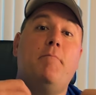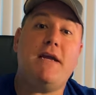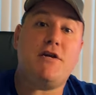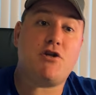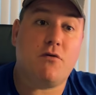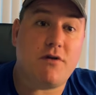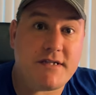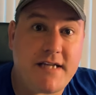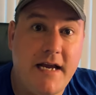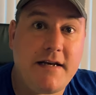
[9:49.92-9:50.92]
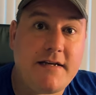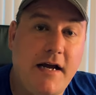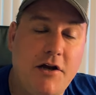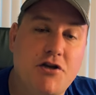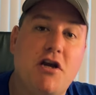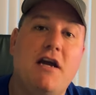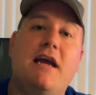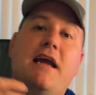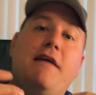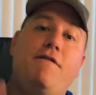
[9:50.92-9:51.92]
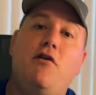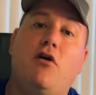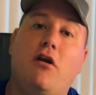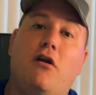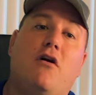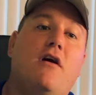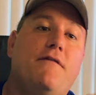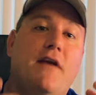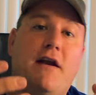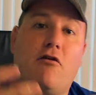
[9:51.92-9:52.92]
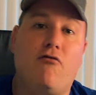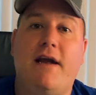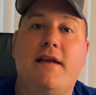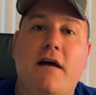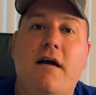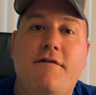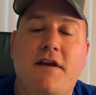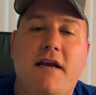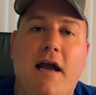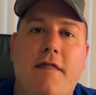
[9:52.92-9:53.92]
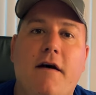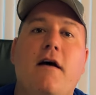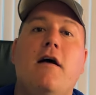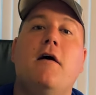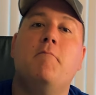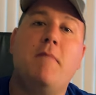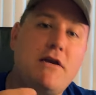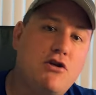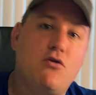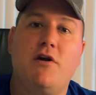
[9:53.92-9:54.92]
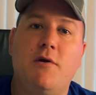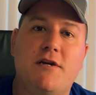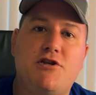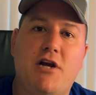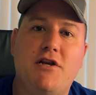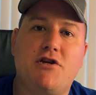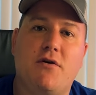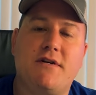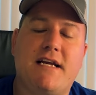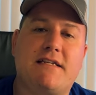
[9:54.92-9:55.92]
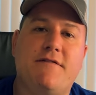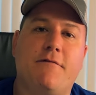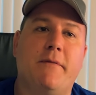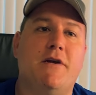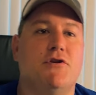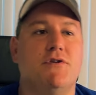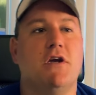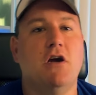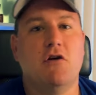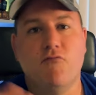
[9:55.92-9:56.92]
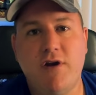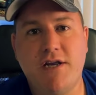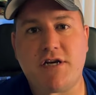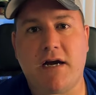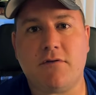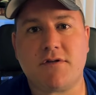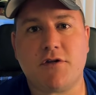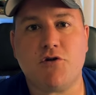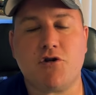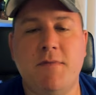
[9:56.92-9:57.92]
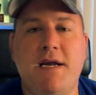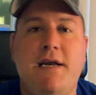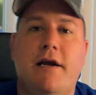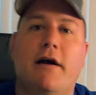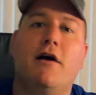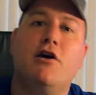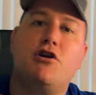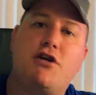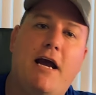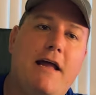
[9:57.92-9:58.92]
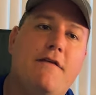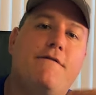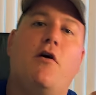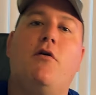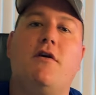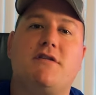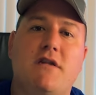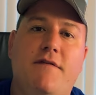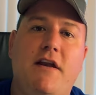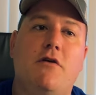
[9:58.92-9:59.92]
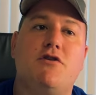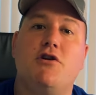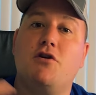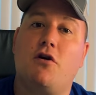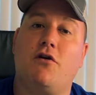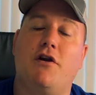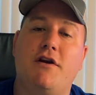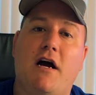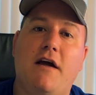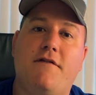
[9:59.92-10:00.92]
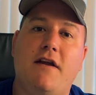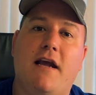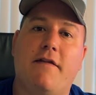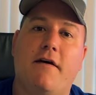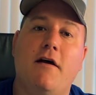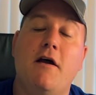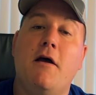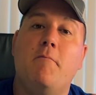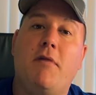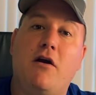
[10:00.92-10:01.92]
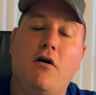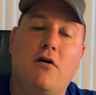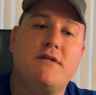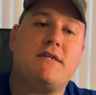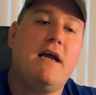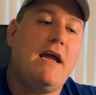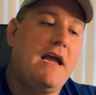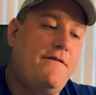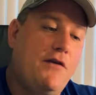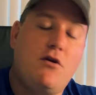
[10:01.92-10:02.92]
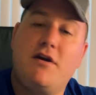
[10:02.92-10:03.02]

be sure to stay in touch. If you got along, if you had a great dive together, make sure you exchange contact information. Reach out on social media, share the photos and the videos you took on your dive together, because if you